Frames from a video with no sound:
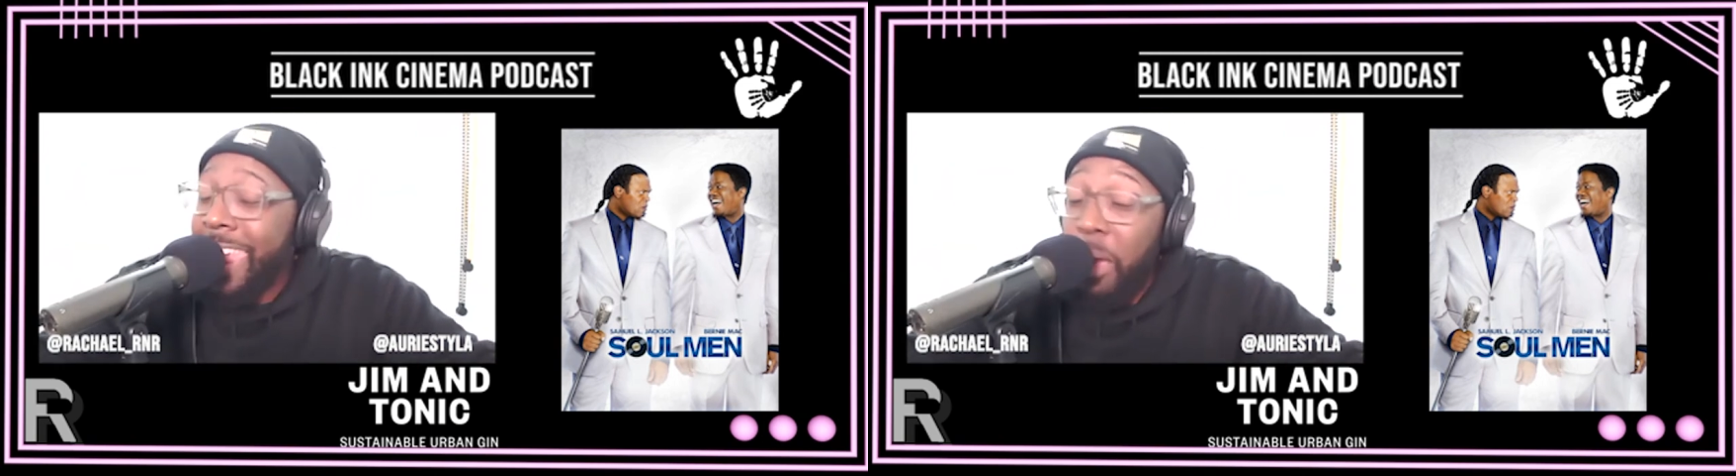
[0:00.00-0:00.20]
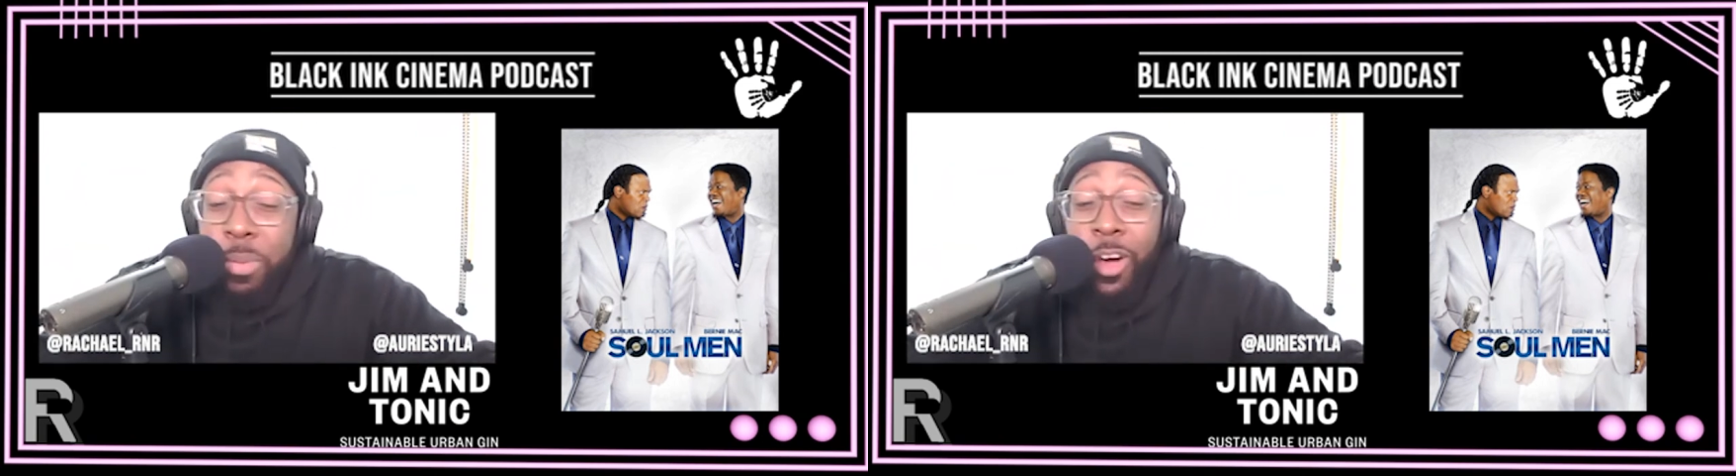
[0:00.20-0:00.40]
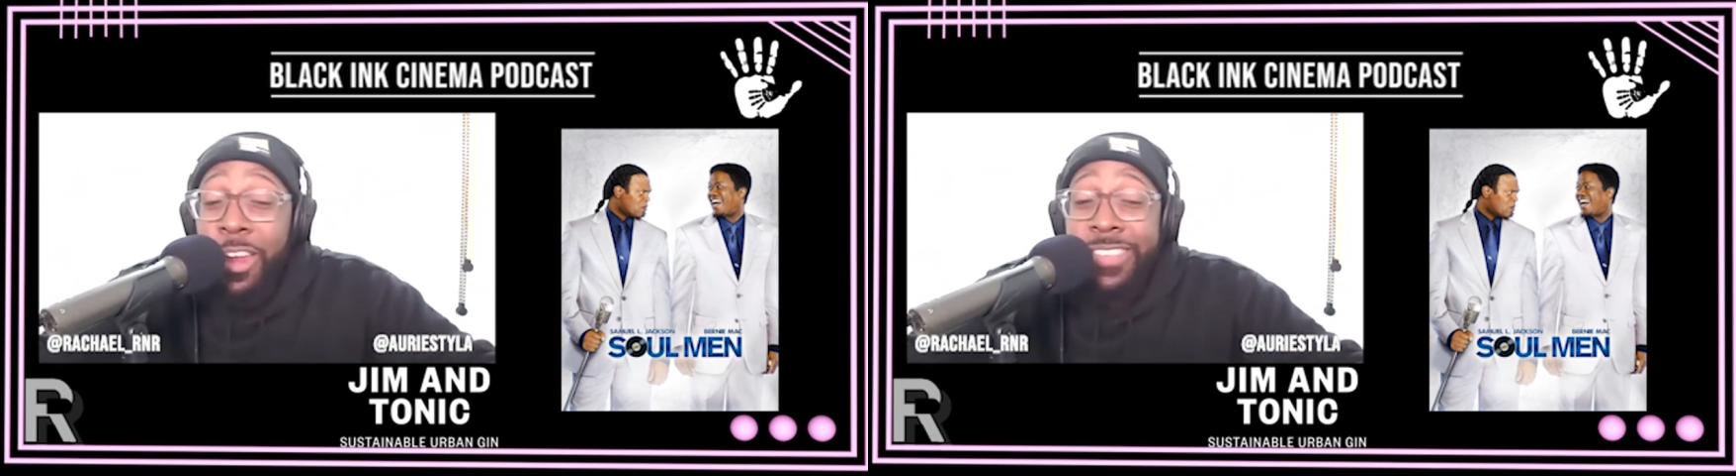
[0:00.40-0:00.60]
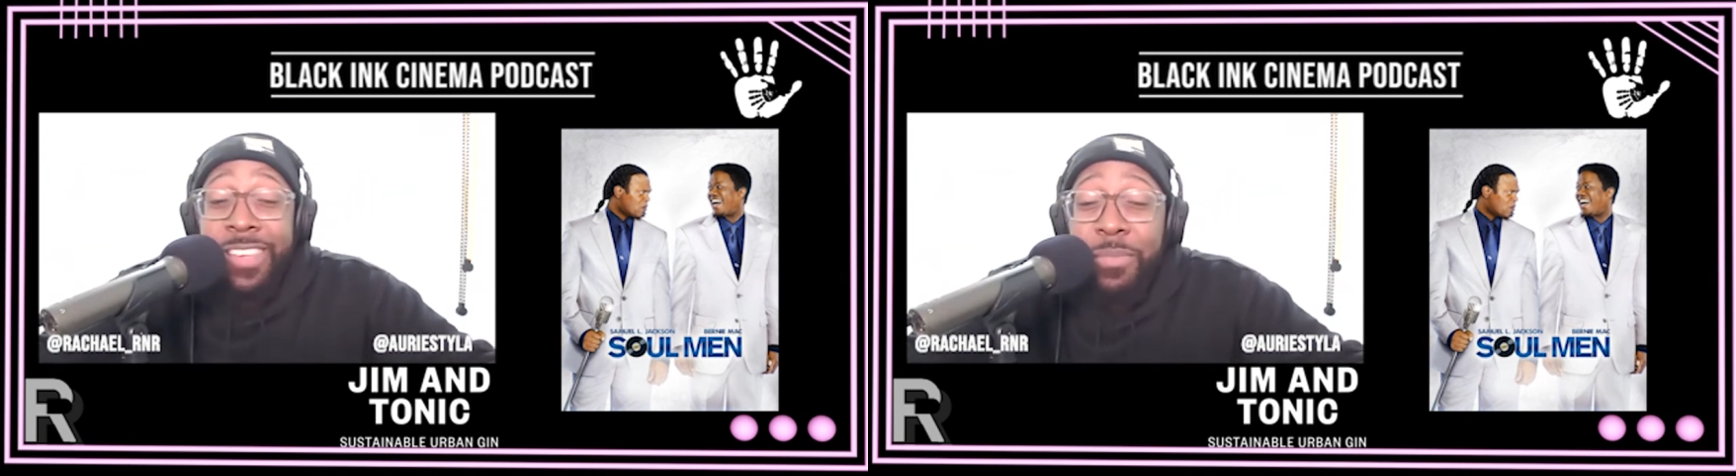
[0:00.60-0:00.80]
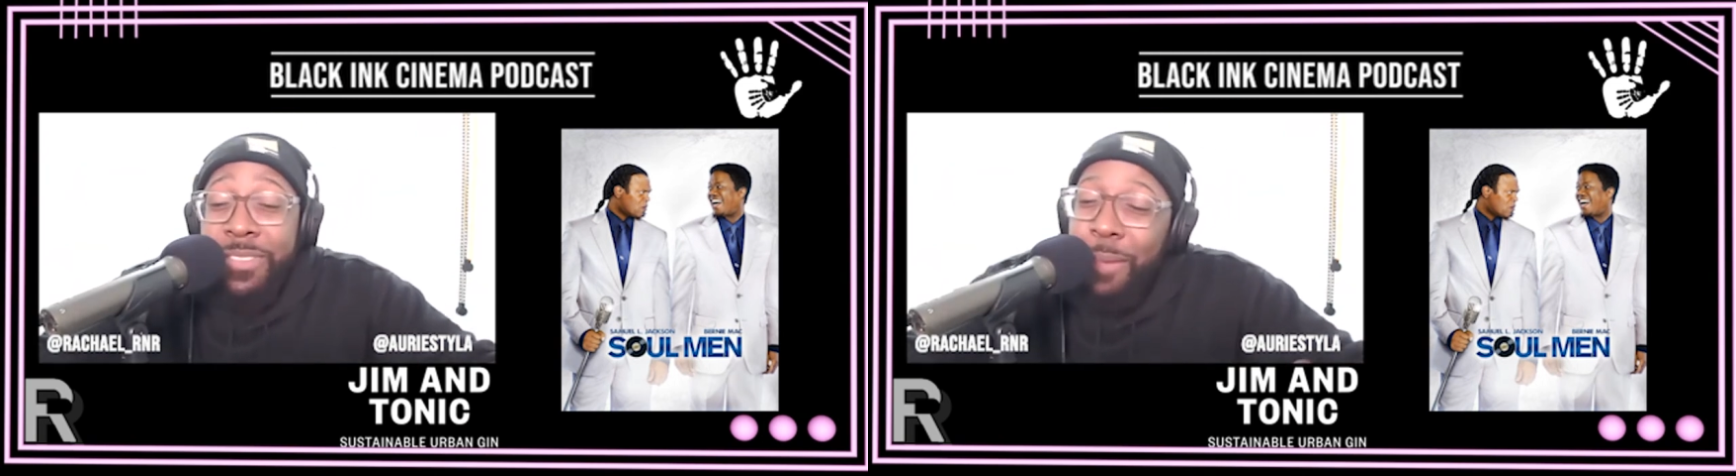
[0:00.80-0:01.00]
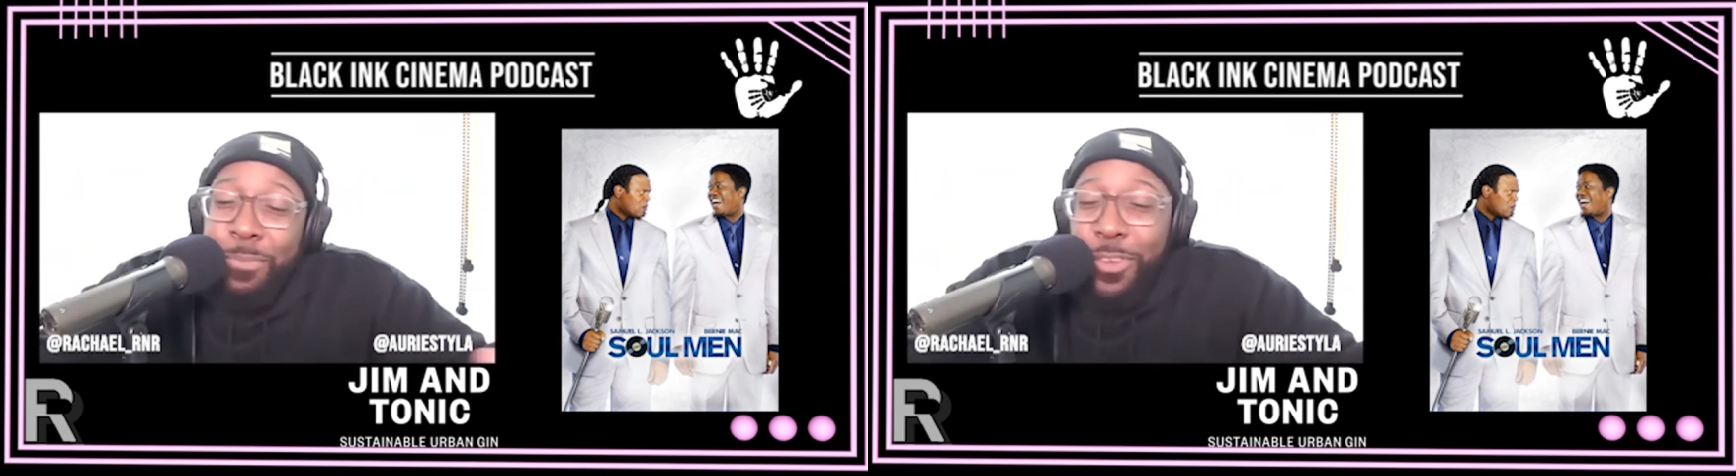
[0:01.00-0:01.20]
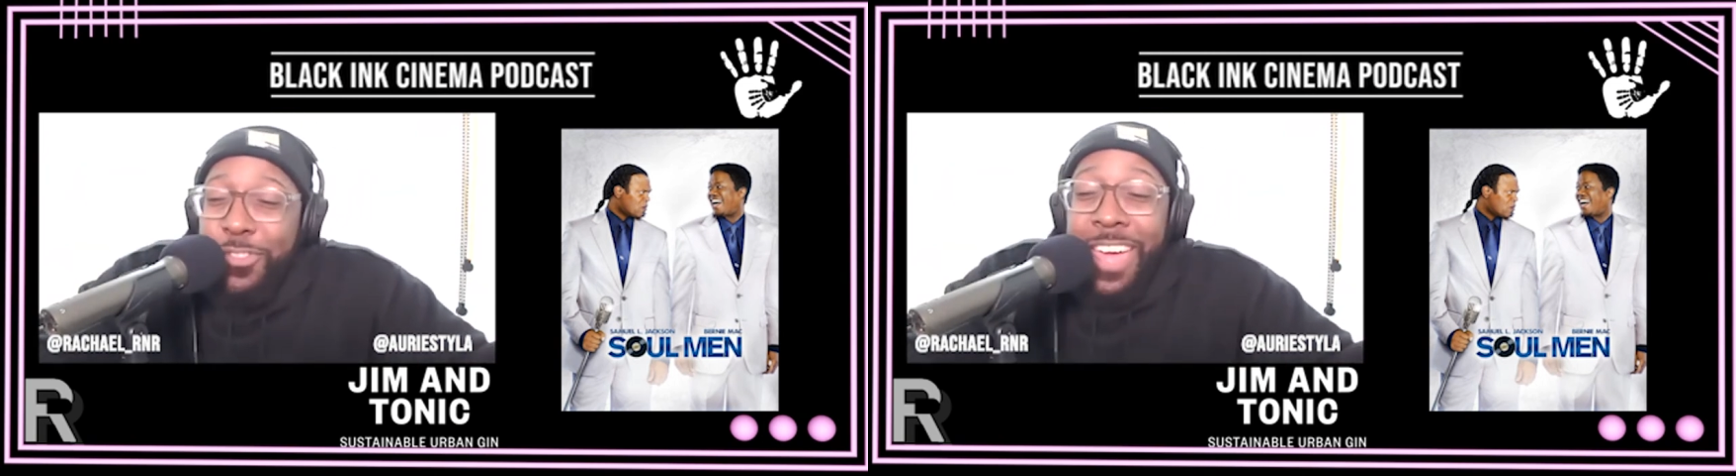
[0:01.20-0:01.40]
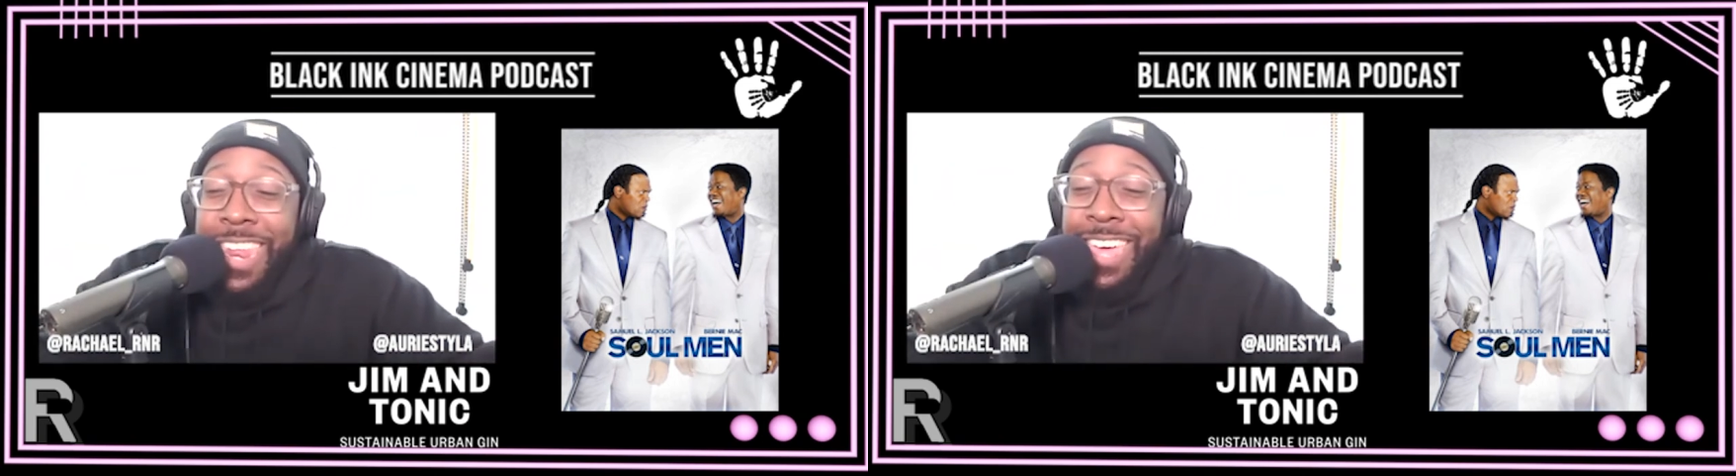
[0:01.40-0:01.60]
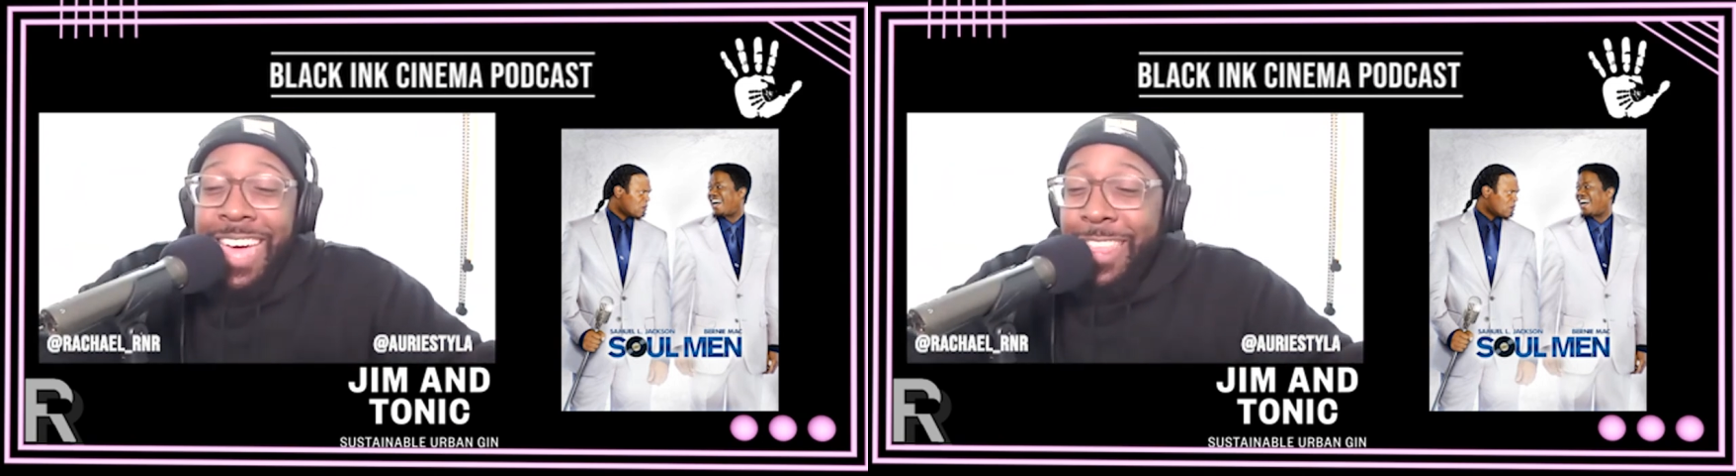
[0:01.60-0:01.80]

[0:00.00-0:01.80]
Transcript: And I'll be honest, I'm, I'm not trying to,